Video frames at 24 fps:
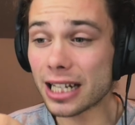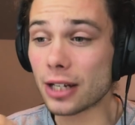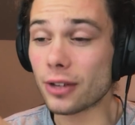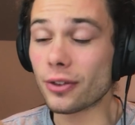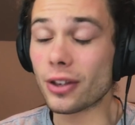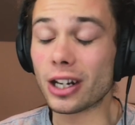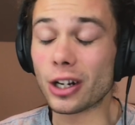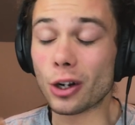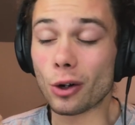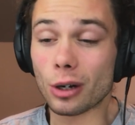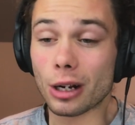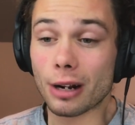Did
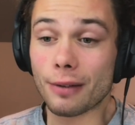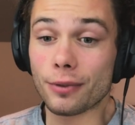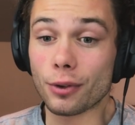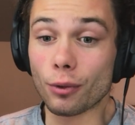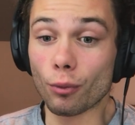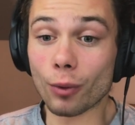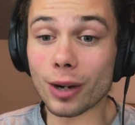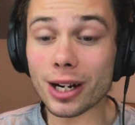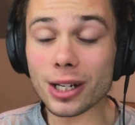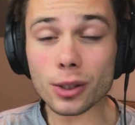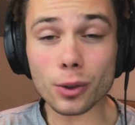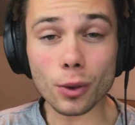they not have
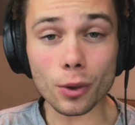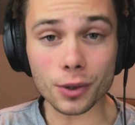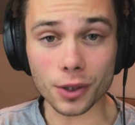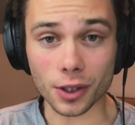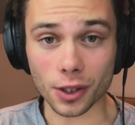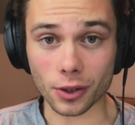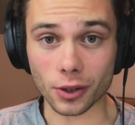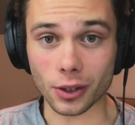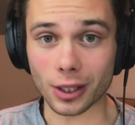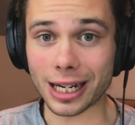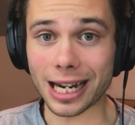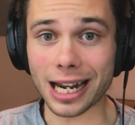the
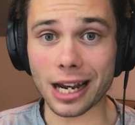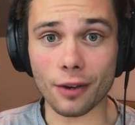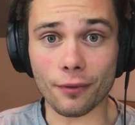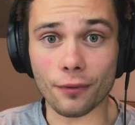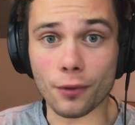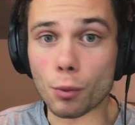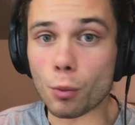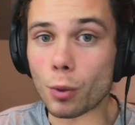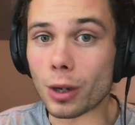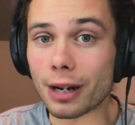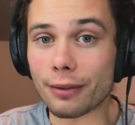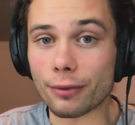resources? And now,
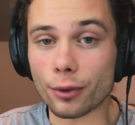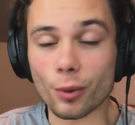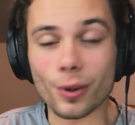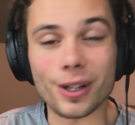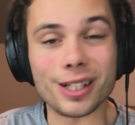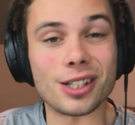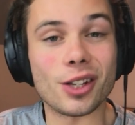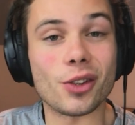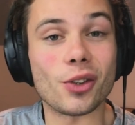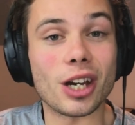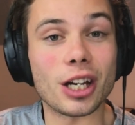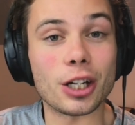for whatever reason,